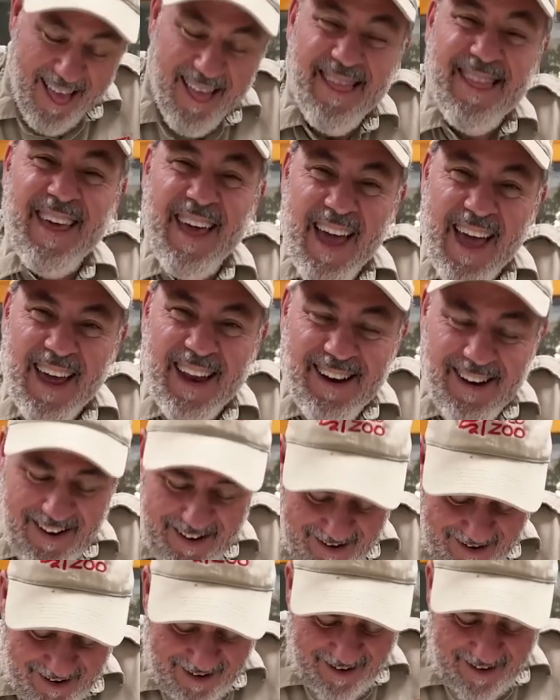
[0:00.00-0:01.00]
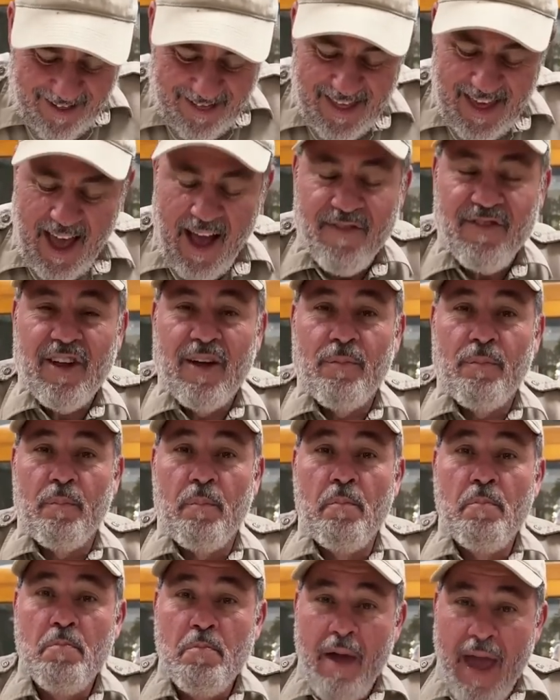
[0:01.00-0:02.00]
then they have to
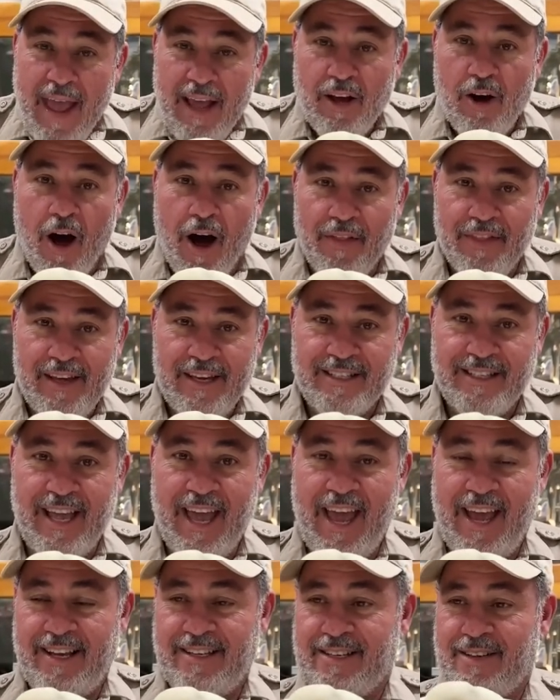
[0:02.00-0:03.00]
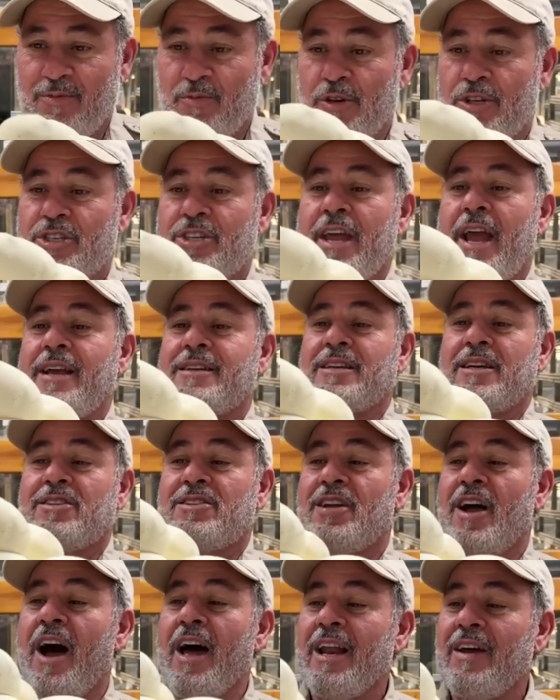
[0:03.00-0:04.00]
make all these eggs which takes a
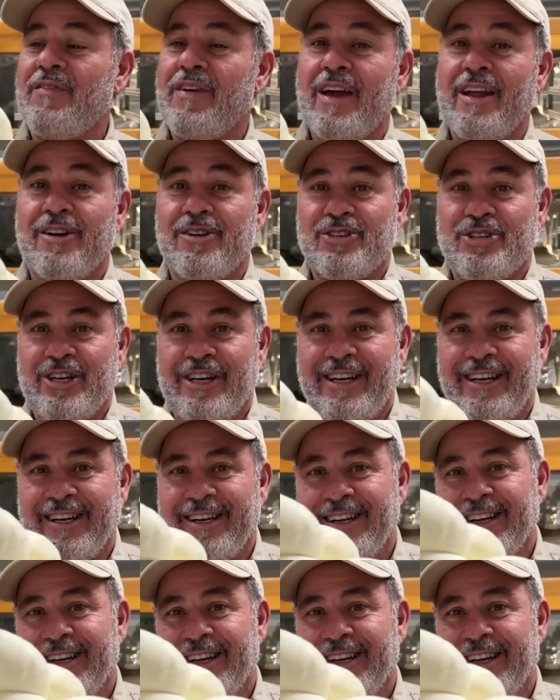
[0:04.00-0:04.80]
ton of energy